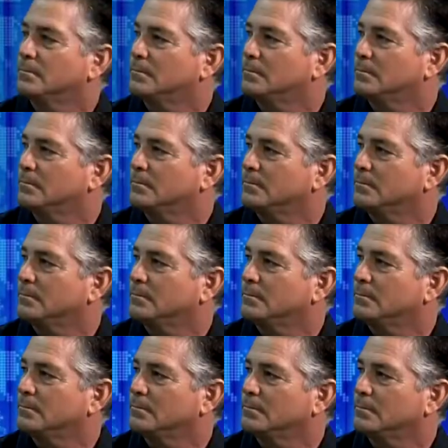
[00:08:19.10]

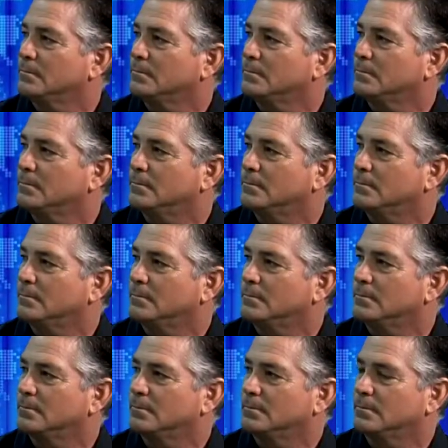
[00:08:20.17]

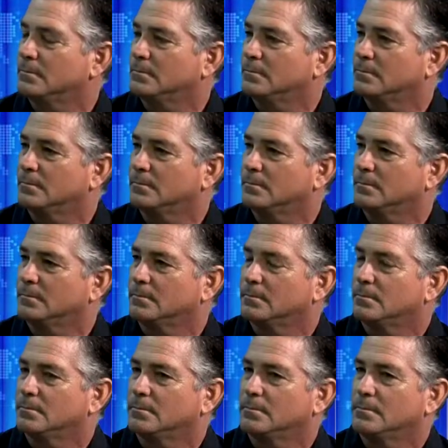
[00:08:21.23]

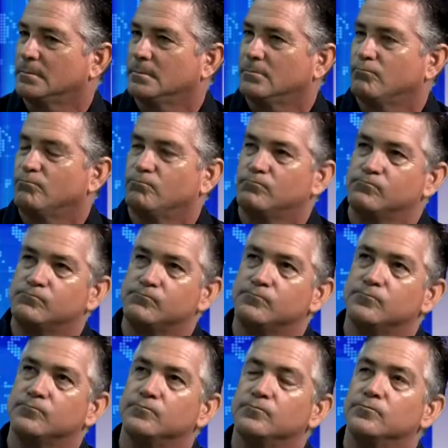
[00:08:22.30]

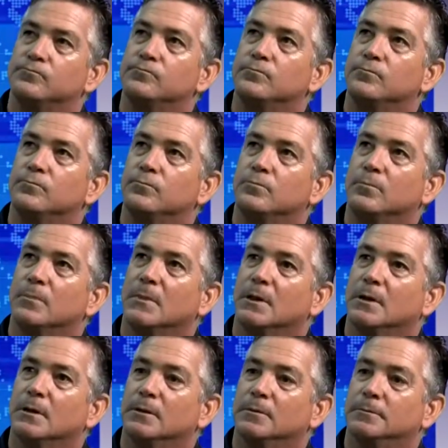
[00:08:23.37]

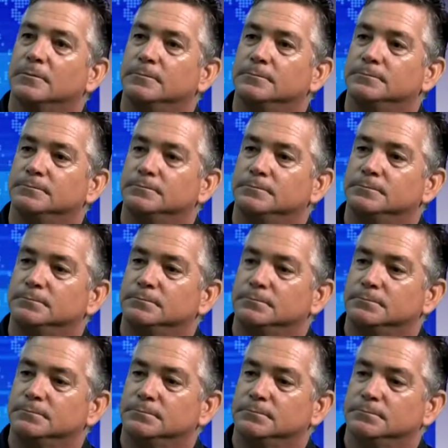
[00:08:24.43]

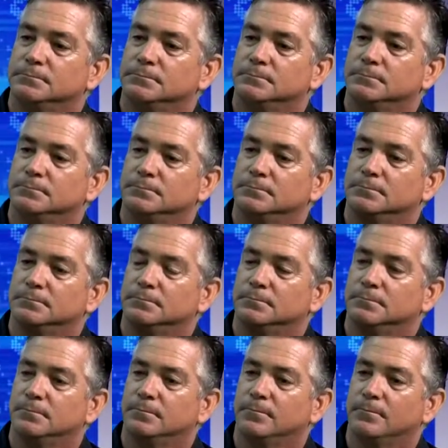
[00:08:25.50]

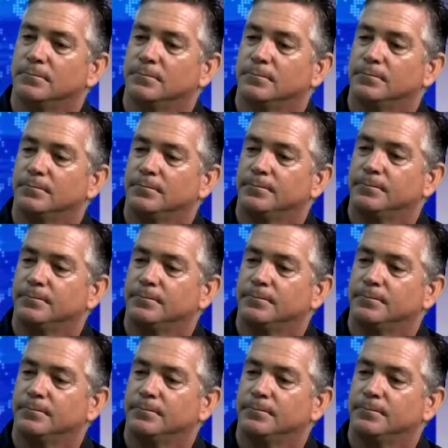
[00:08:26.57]
This person isn't speaking.